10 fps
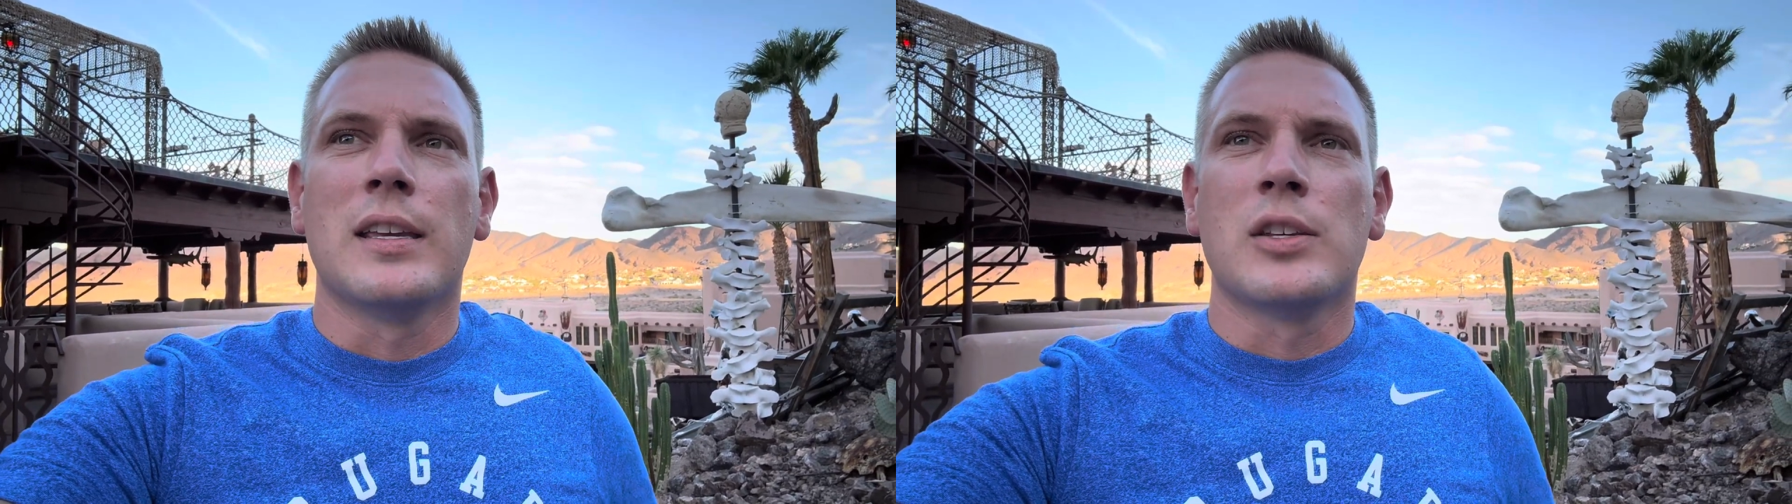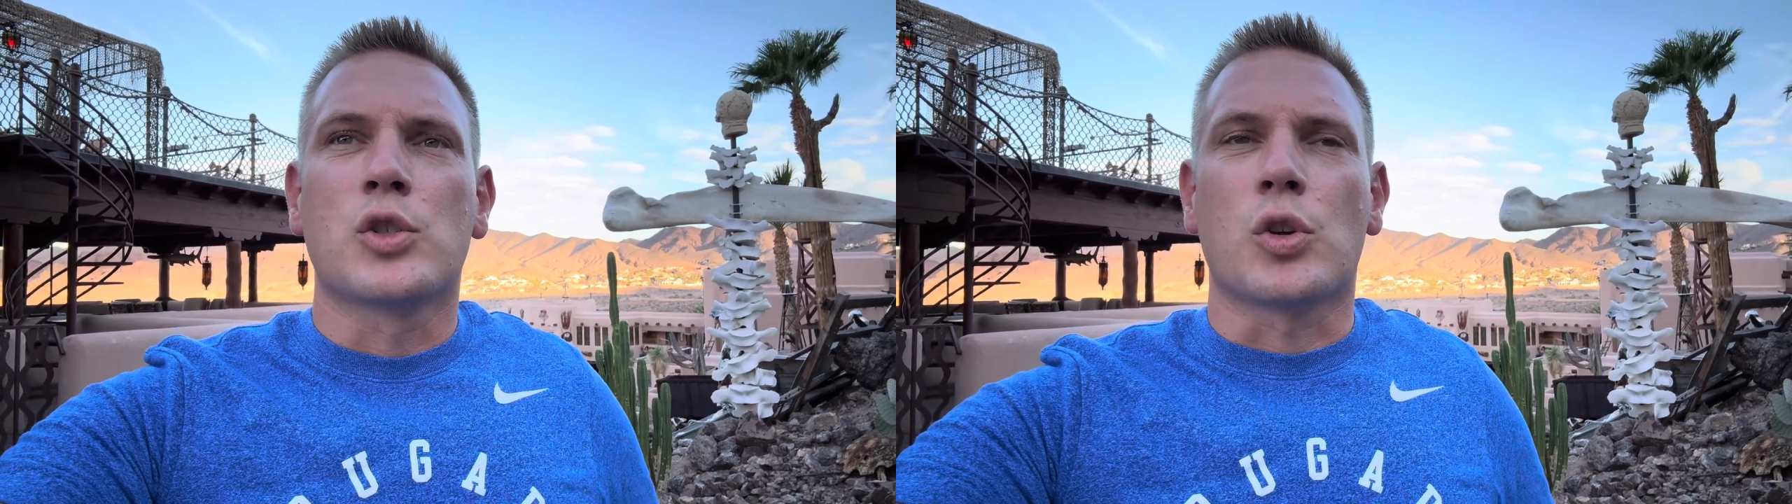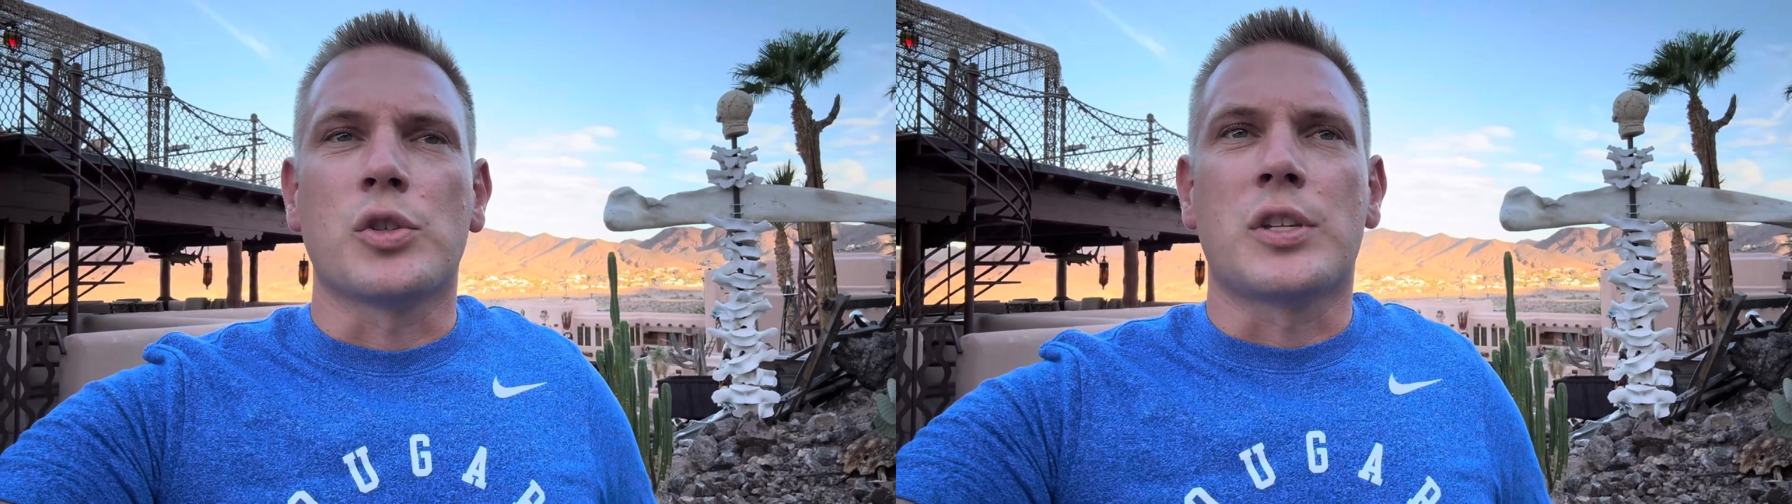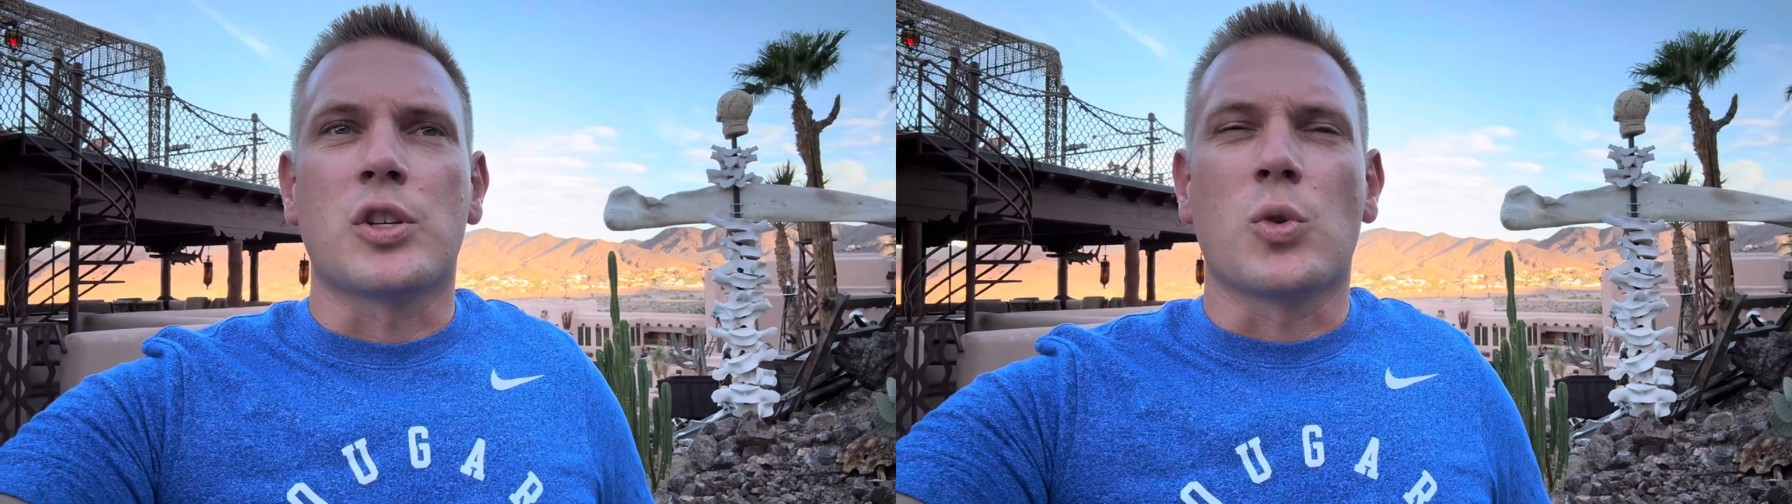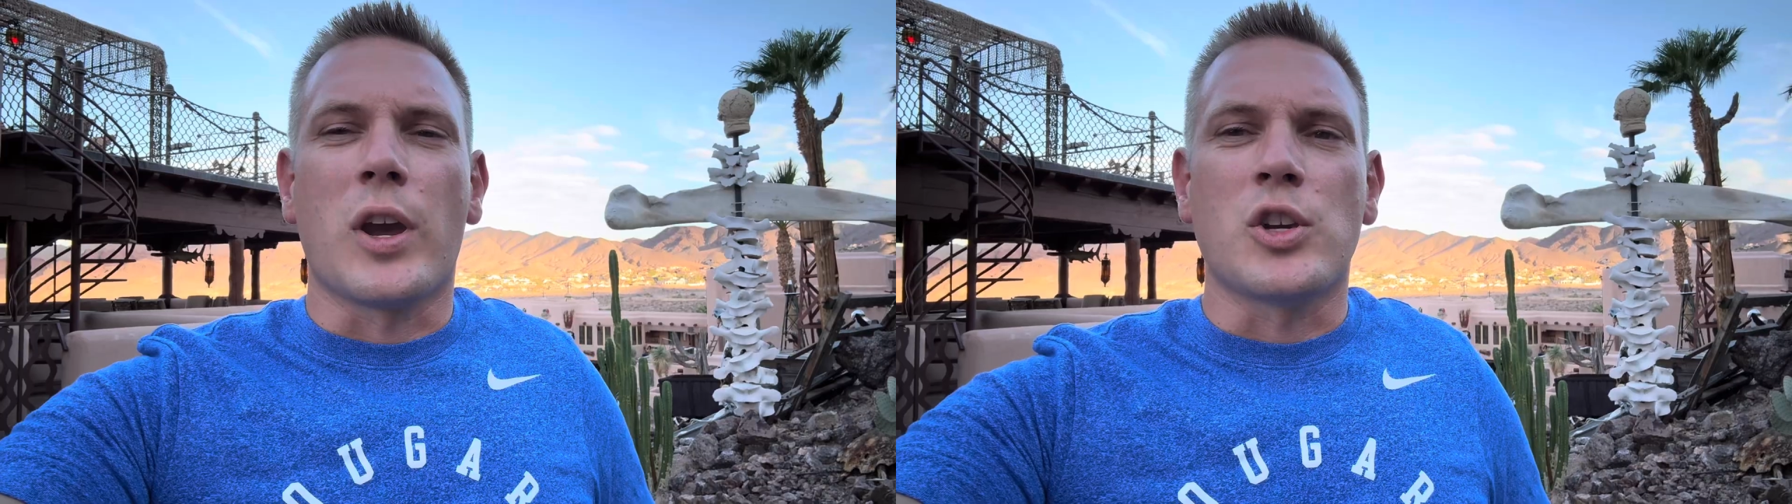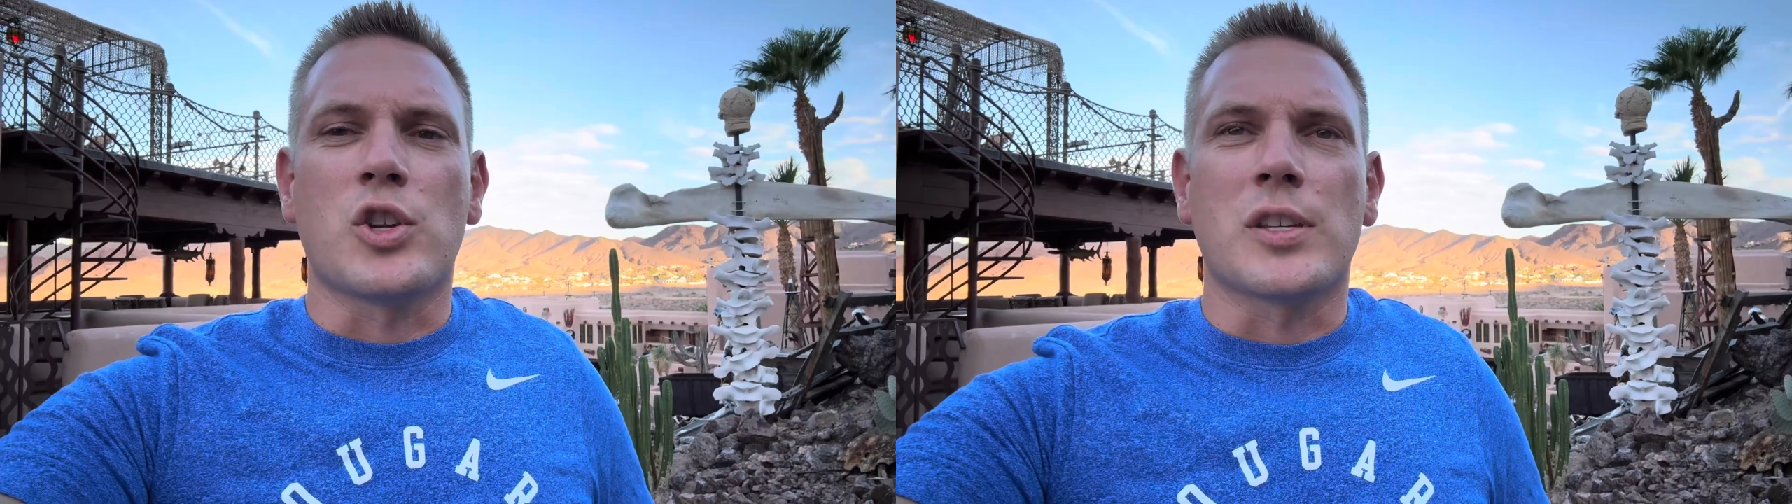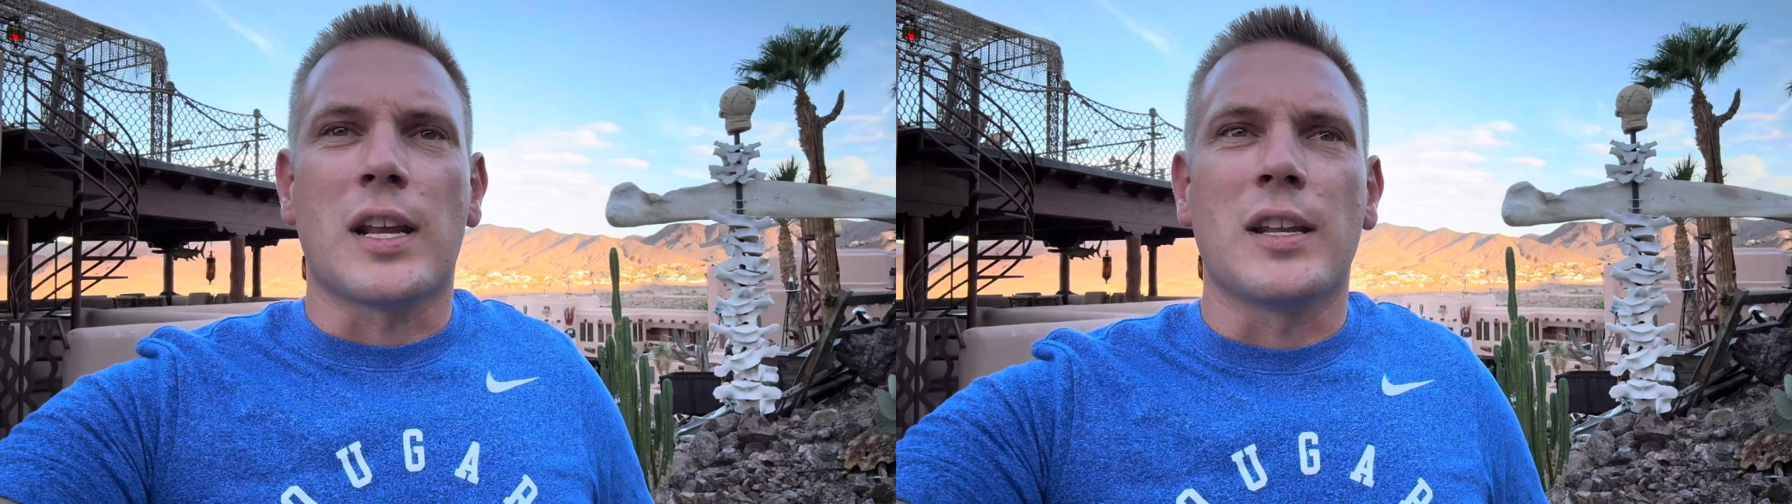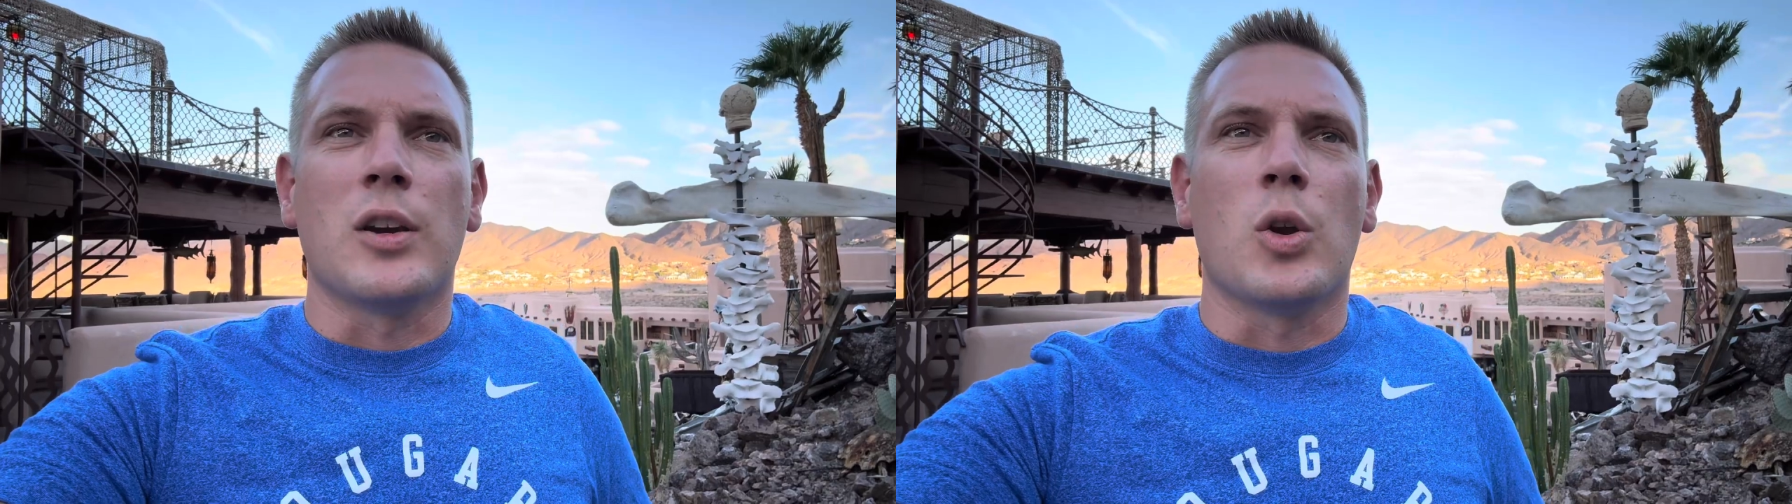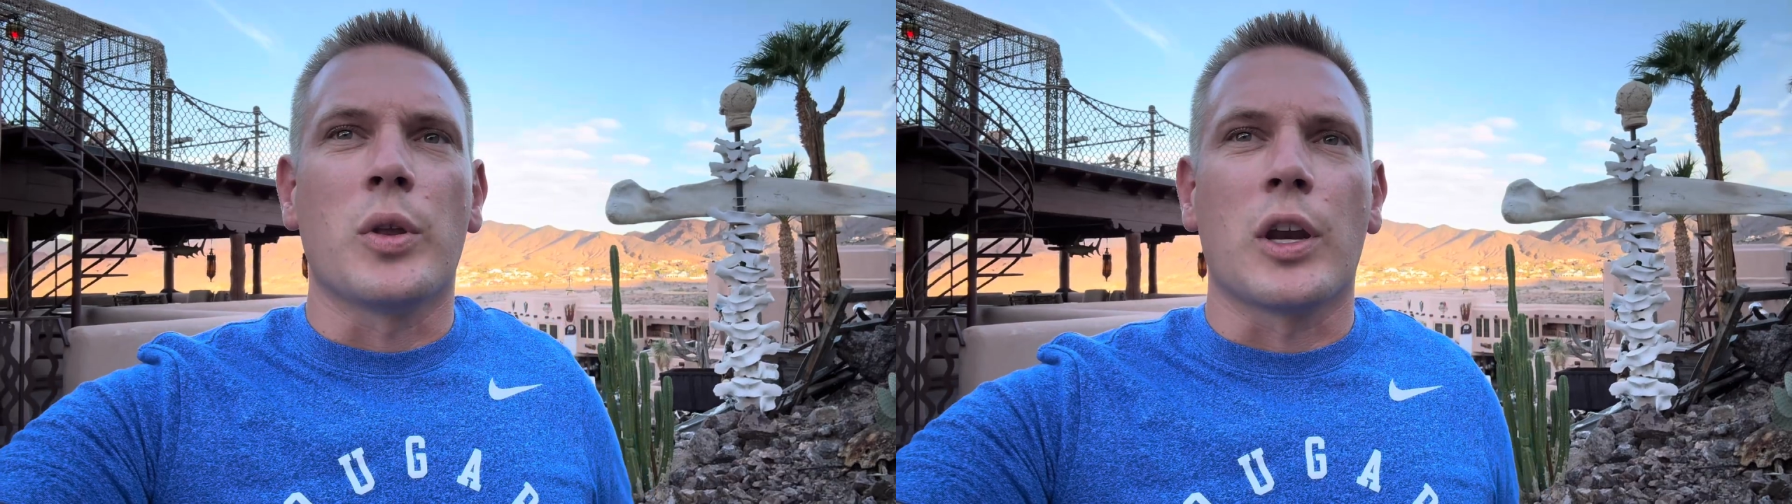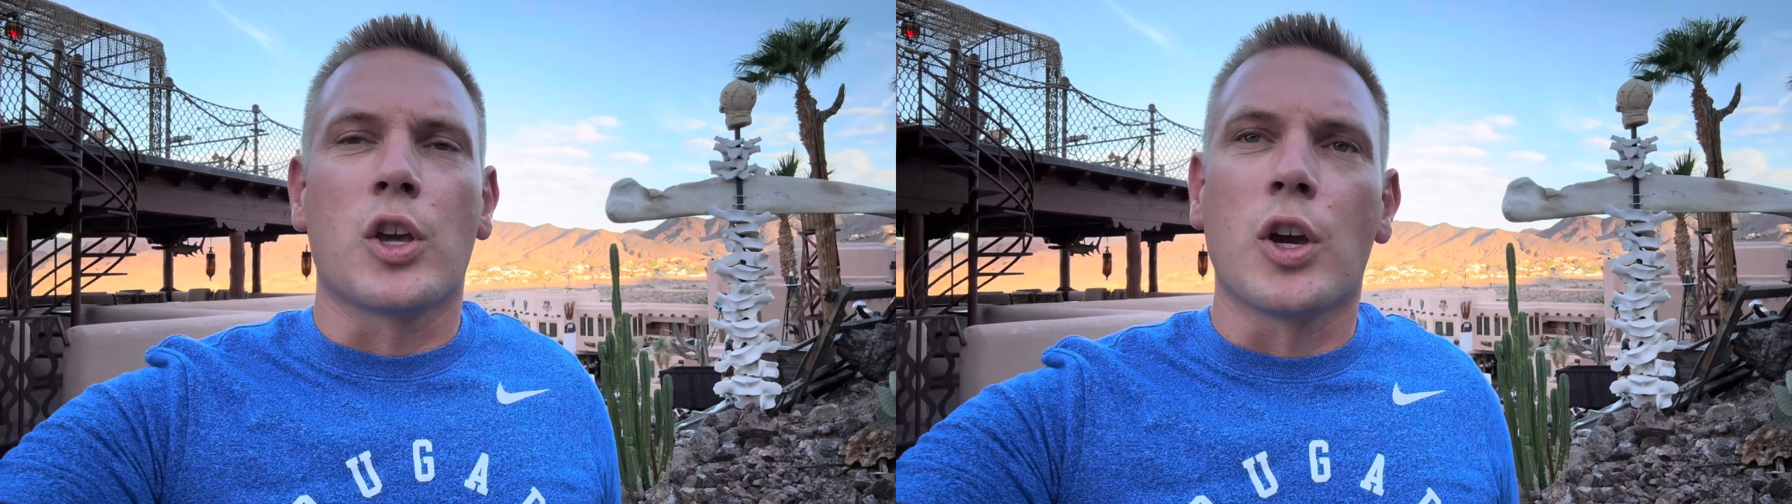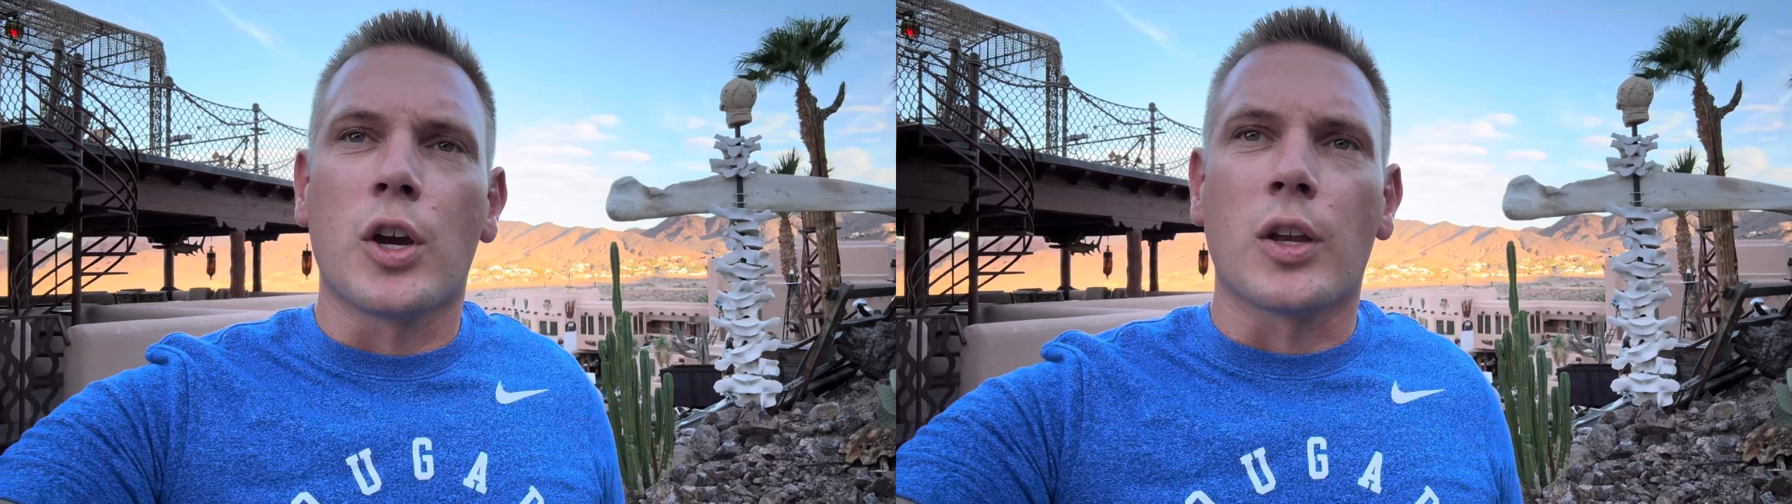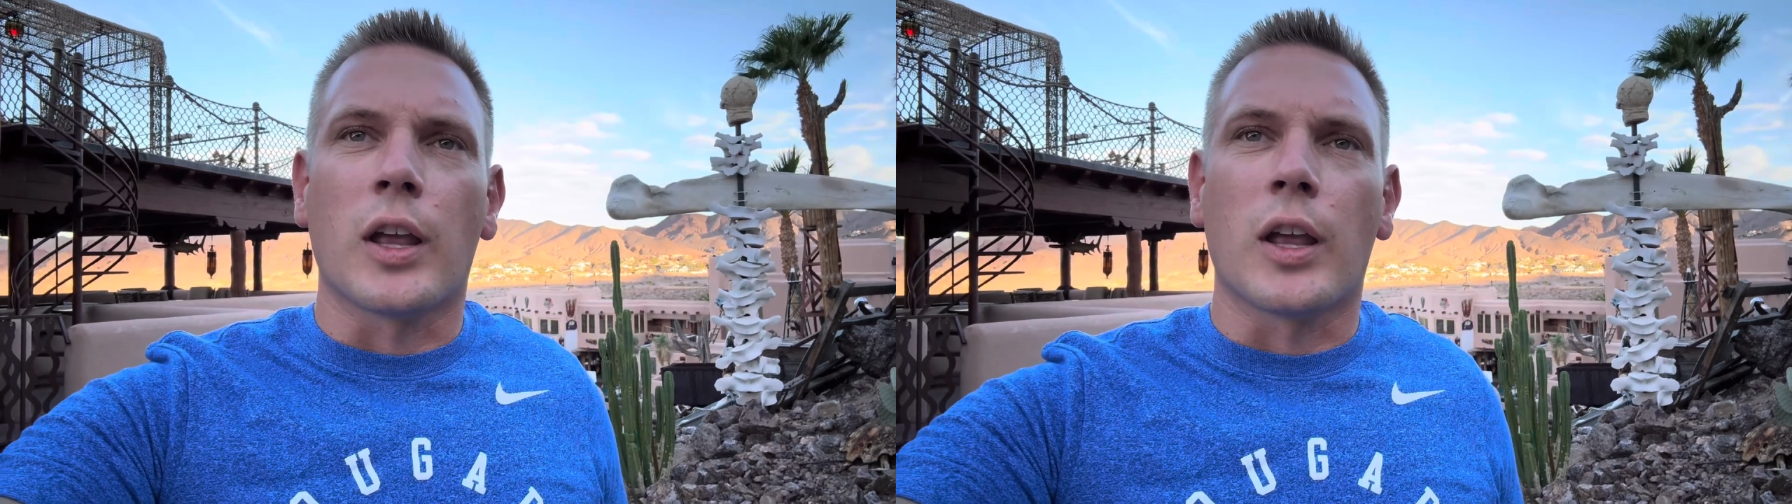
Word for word: certain situations that I didn't know that it could.